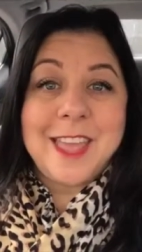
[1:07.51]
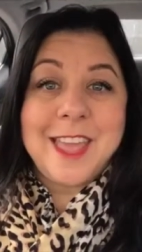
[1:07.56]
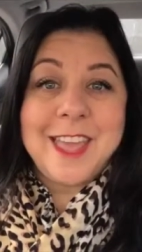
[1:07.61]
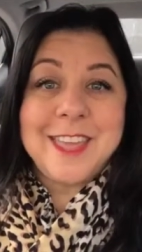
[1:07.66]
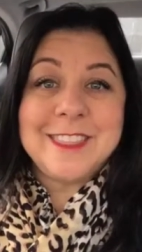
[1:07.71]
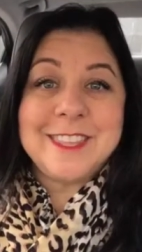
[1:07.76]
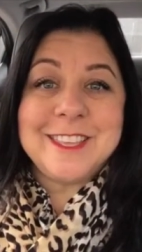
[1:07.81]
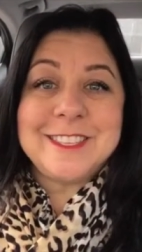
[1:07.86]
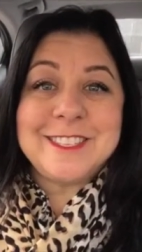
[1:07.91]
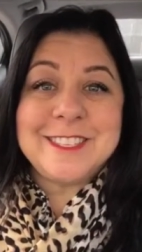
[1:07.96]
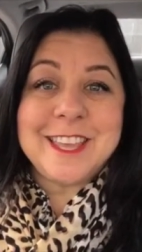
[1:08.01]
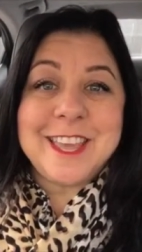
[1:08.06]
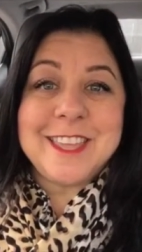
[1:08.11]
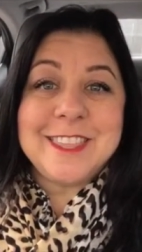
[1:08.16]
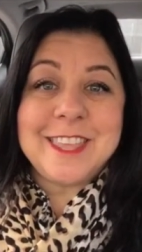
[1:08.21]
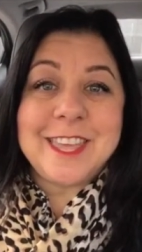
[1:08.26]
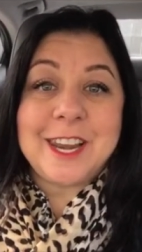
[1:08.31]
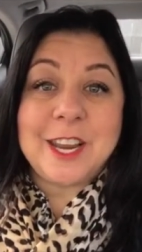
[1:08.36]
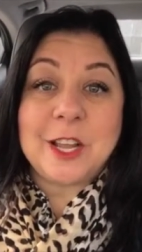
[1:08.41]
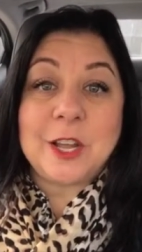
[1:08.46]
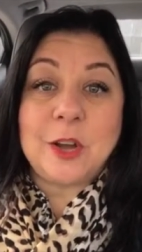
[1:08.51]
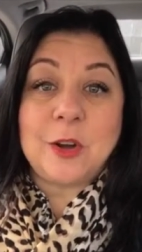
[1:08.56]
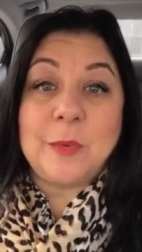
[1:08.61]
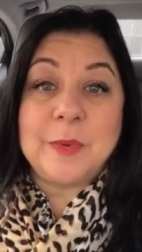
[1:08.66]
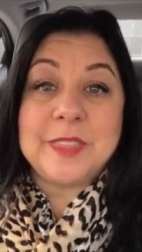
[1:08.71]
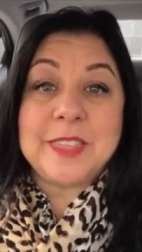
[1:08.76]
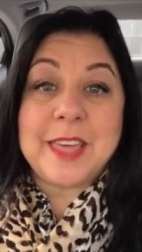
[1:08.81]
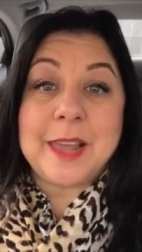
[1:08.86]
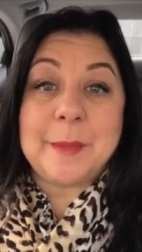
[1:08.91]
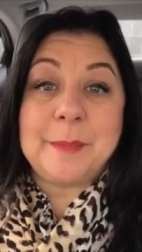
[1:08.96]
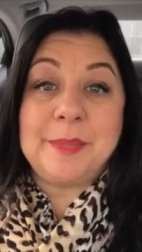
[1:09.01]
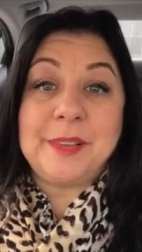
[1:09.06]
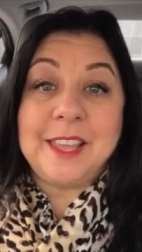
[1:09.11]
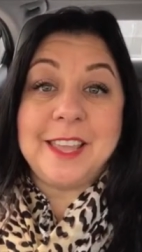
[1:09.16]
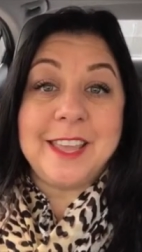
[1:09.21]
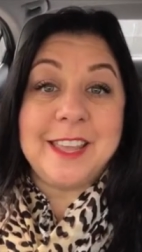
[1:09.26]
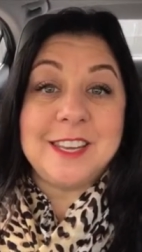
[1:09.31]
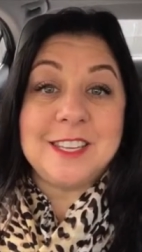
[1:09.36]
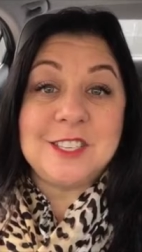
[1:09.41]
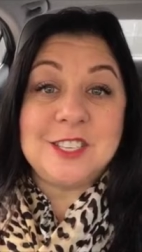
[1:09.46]
And they say that a goal without a
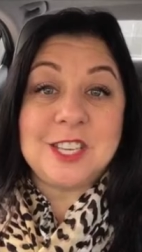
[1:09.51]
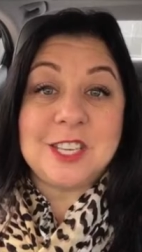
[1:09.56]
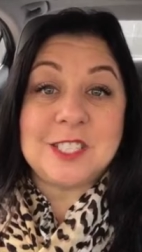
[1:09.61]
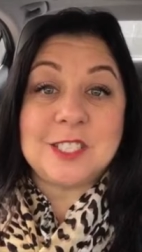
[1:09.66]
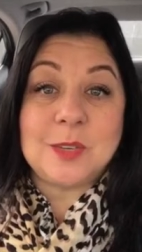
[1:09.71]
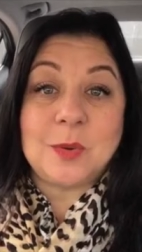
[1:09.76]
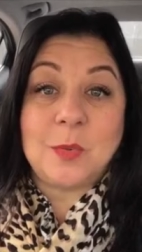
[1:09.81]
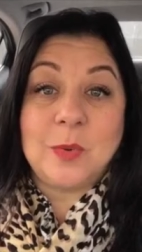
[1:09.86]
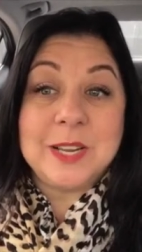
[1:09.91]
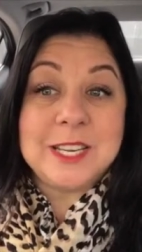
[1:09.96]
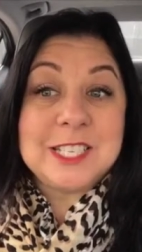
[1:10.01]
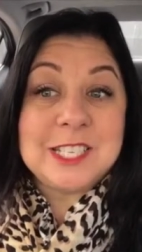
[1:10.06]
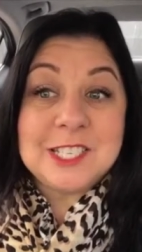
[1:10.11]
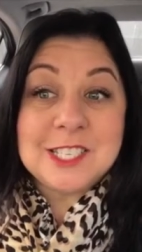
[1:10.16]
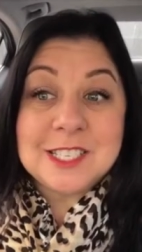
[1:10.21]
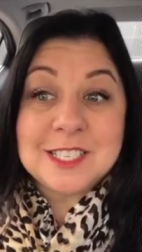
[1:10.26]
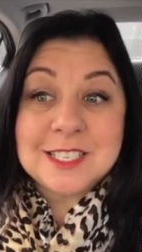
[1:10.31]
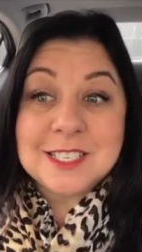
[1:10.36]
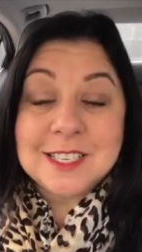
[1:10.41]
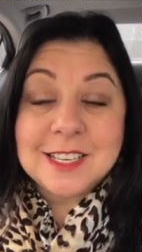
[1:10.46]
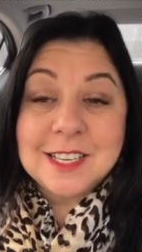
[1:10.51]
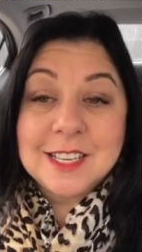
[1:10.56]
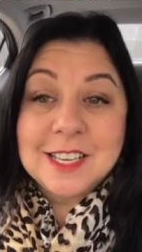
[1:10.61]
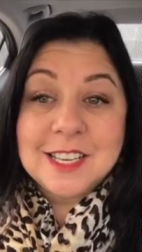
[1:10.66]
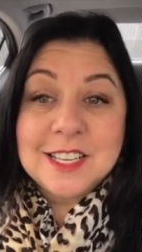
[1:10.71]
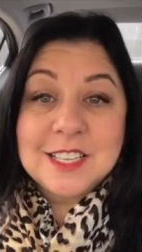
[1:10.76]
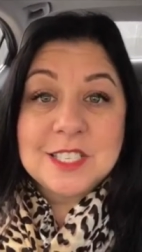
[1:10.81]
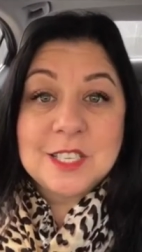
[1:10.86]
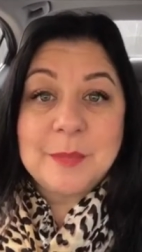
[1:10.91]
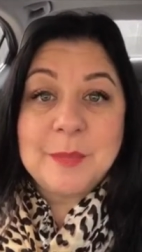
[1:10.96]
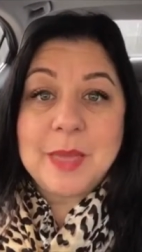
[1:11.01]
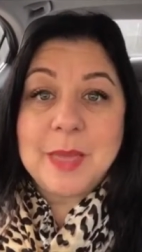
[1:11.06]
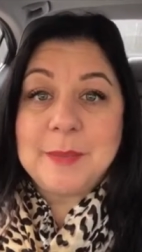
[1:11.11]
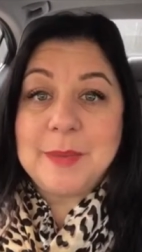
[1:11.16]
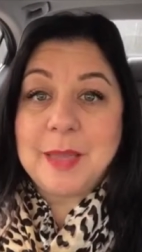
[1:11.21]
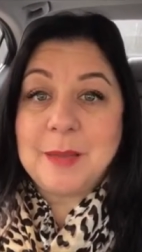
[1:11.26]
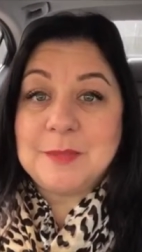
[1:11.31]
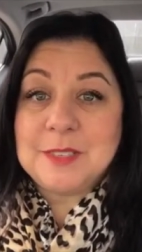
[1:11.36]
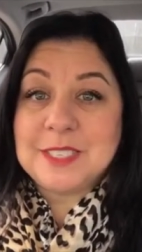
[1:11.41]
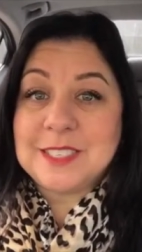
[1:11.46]
plan is just a wish. So
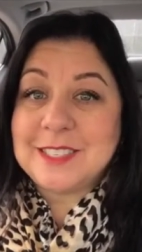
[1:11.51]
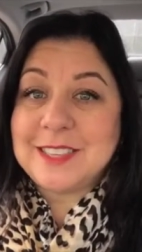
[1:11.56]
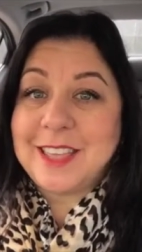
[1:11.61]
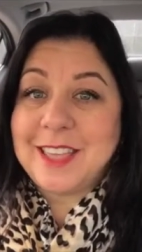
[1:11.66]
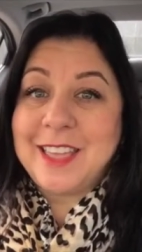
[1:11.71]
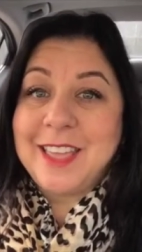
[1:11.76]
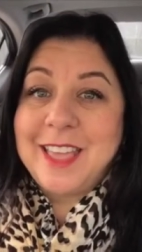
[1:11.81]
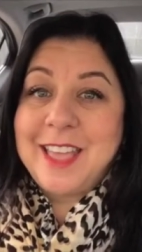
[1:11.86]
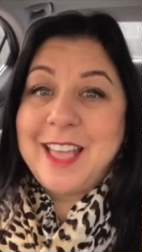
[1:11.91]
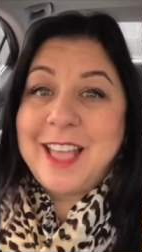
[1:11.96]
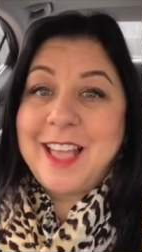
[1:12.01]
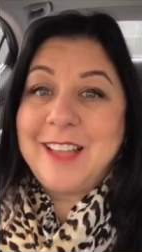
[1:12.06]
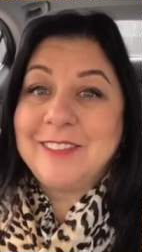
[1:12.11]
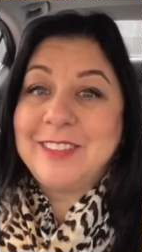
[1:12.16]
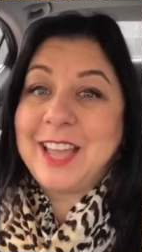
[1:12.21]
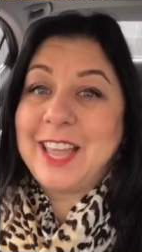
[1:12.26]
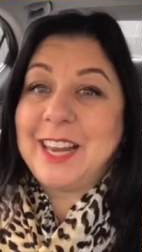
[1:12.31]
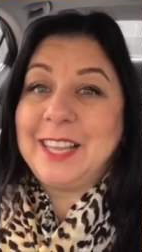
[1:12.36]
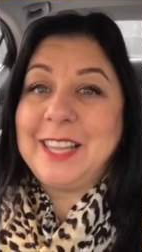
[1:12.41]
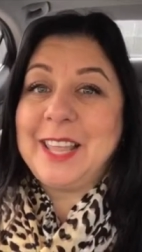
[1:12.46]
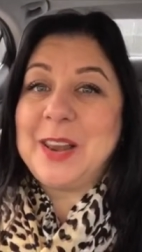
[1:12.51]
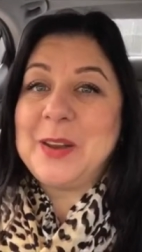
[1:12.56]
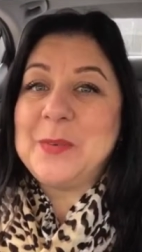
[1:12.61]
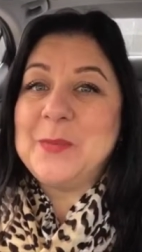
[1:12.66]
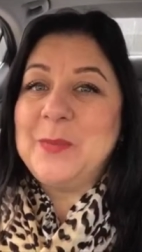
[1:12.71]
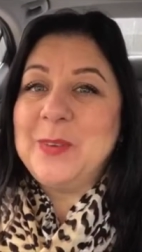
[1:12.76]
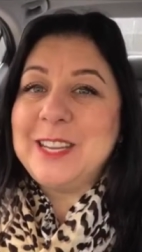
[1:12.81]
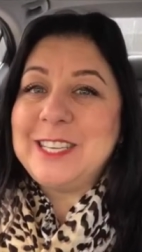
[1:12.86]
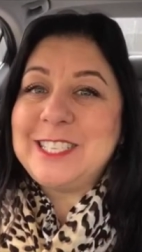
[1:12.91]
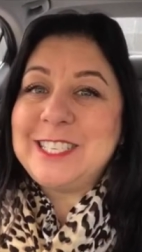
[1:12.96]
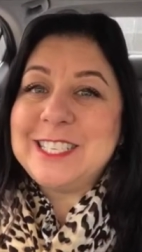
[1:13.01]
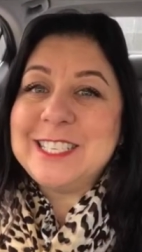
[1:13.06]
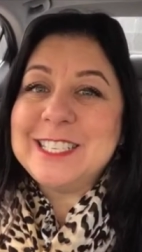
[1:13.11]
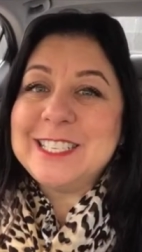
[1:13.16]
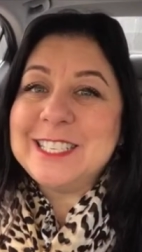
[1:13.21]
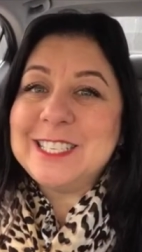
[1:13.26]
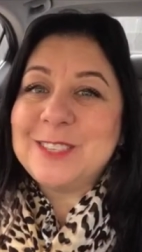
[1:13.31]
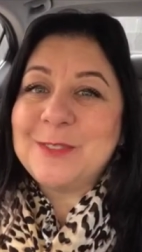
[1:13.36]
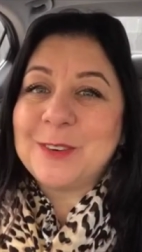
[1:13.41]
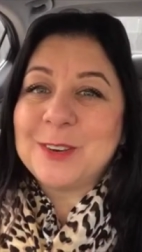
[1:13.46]
maybe I'm just, I've got a lot of
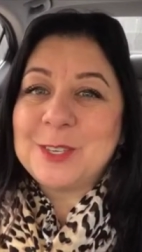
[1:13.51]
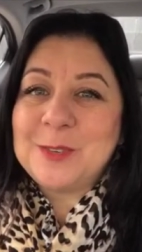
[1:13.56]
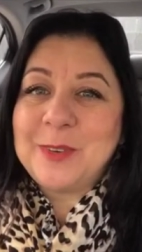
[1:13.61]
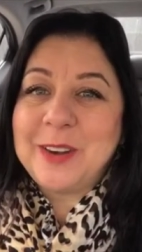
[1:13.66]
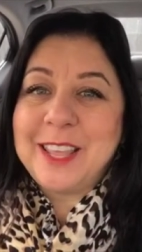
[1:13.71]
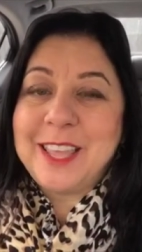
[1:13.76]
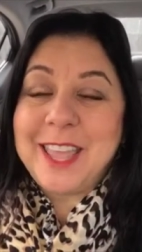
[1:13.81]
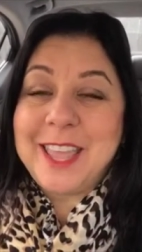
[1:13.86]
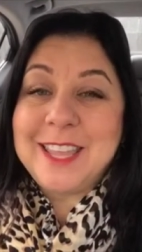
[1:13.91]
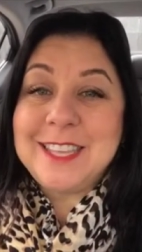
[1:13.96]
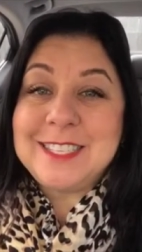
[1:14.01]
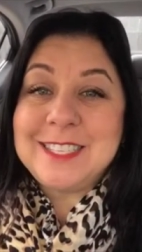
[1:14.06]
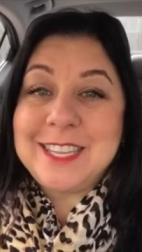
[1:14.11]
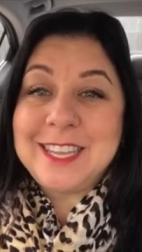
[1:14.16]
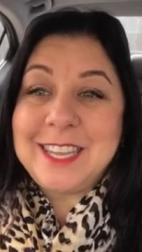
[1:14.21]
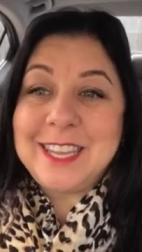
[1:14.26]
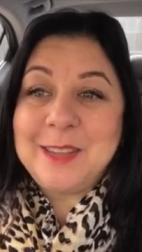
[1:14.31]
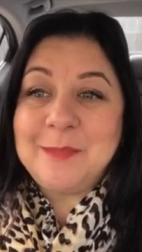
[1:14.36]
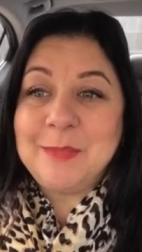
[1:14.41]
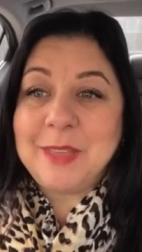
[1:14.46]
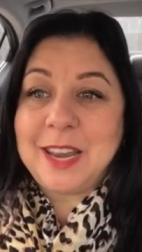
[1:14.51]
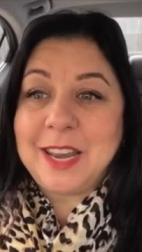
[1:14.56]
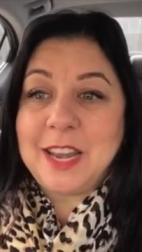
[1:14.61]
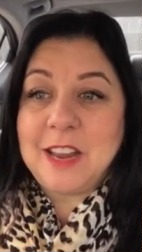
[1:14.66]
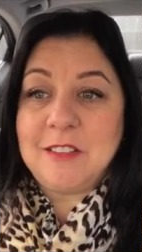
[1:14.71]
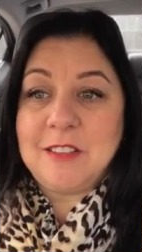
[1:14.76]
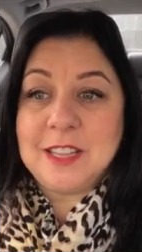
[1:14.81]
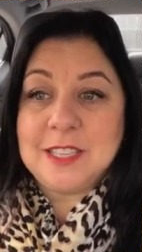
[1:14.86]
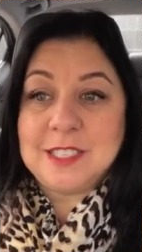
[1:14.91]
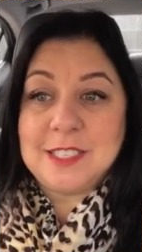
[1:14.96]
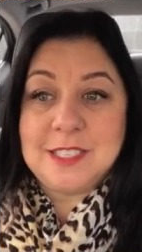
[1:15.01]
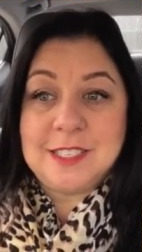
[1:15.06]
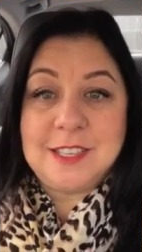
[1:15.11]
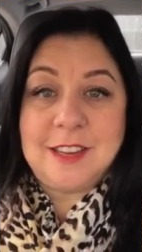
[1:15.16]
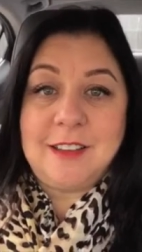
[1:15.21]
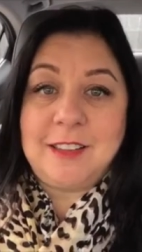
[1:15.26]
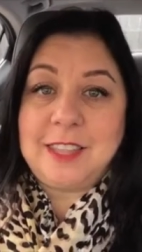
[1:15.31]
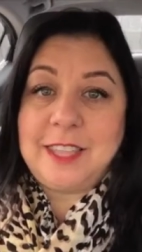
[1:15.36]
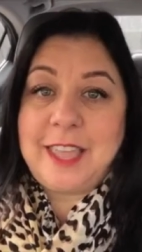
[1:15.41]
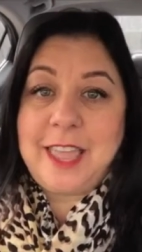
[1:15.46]
wishes for twenty eighteen, but I don't
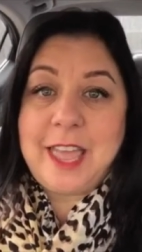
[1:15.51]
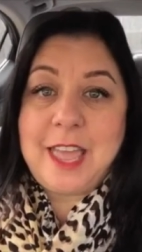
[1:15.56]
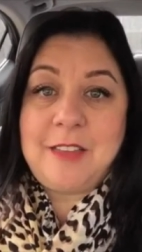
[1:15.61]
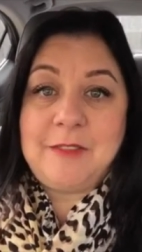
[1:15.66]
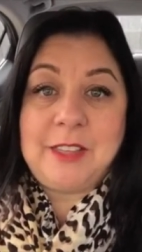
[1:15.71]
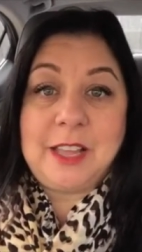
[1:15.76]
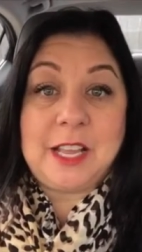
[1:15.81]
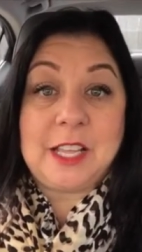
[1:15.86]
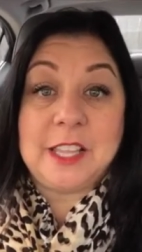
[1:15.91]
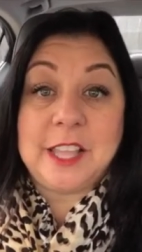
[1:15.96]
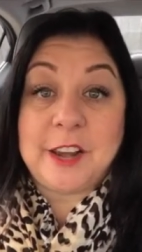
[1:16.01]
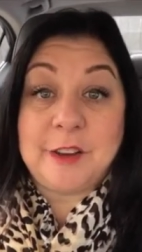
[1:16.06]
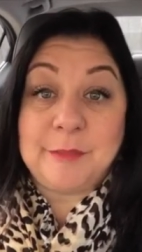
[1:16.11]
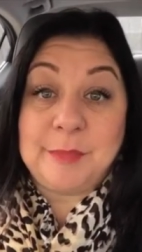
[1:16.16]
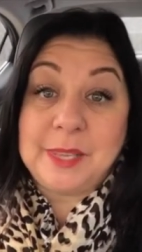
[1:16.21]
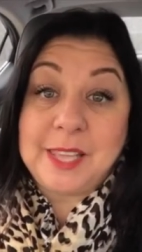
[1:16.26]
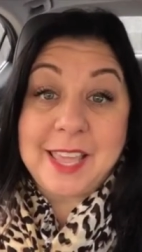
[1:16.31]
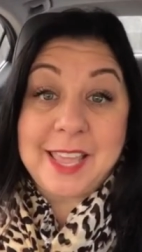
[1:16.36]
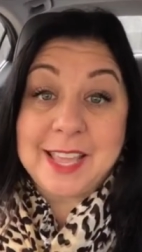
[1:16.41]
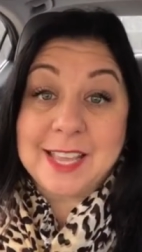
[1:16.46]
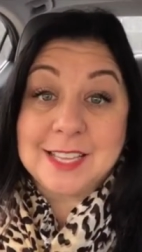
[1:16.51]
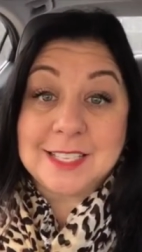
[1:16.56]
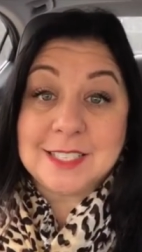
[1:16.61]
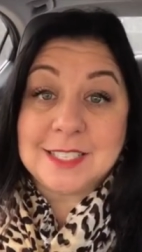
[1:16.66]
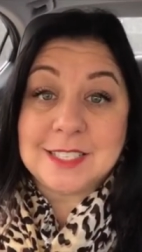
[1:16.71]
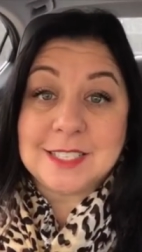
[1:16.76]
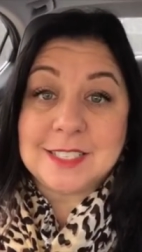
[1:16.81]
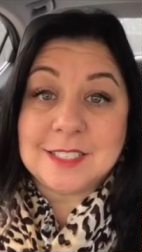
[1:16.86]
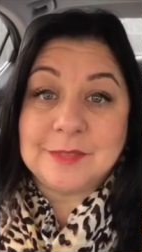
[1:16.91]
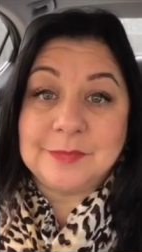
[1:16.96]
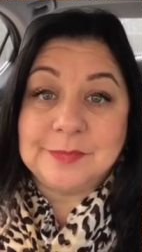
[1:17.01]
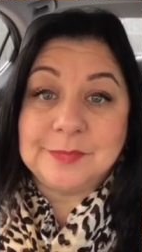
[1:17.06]
necessarily have like a lot of plans.